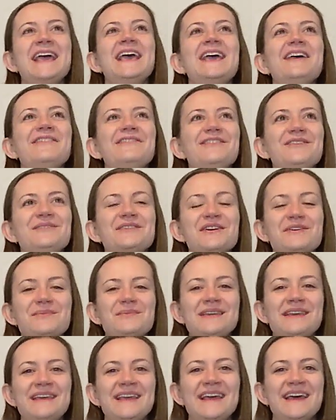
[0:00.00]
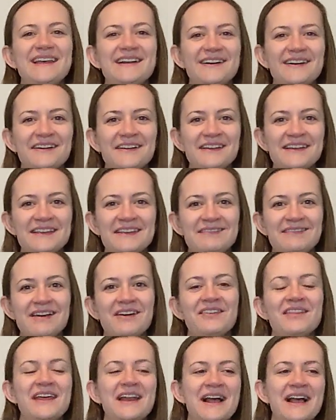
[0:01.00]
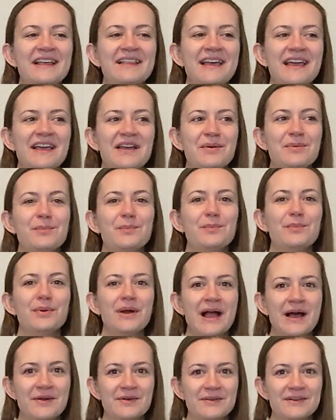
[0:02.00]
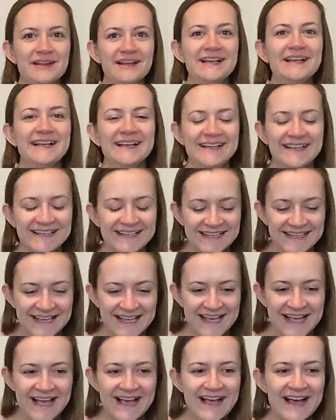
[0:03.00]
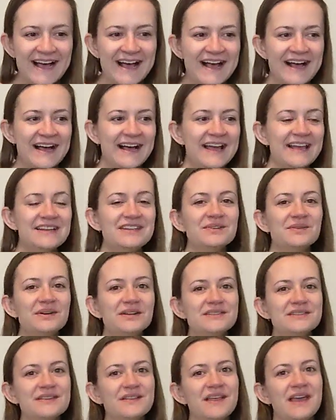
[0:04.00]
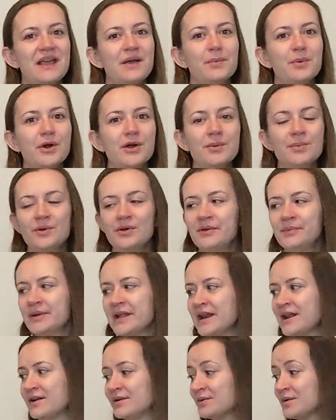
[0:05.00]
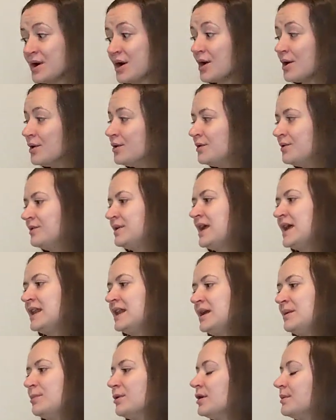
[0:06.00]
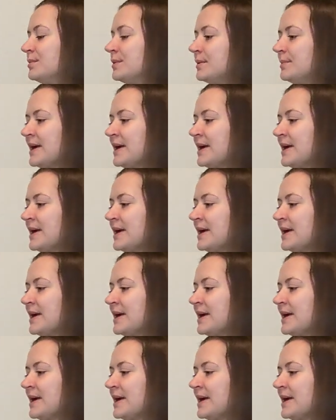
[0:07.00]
If you know me at all, you know that I like brown. I do also like purple, but I don't own any purple